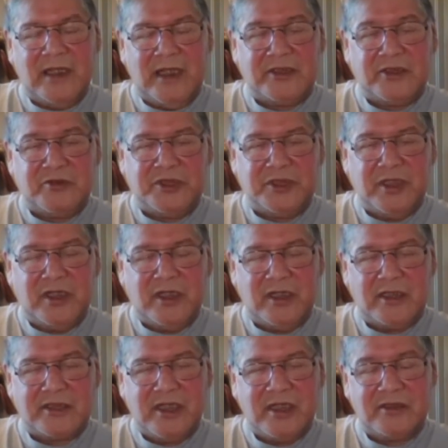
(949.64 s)
And so
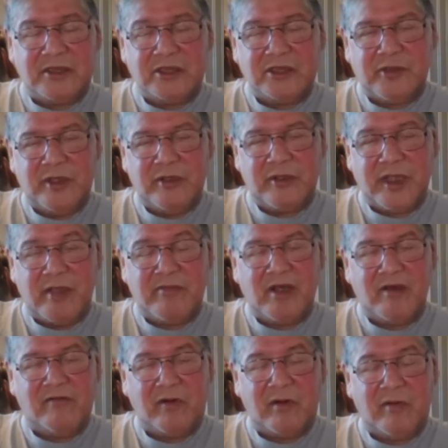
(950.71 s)
uh, Achagas came
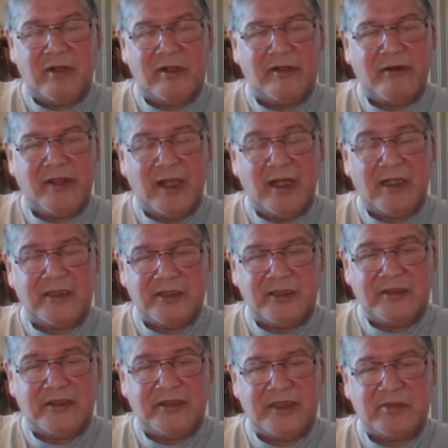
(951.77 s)
down from another reality
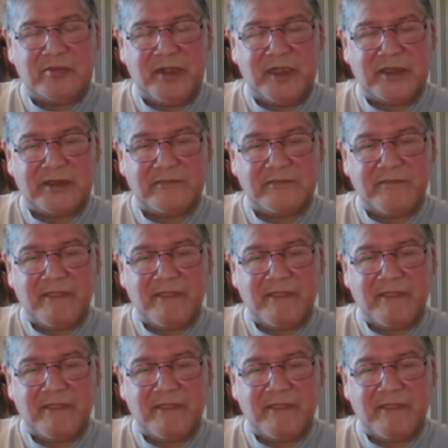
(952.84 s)
to this place.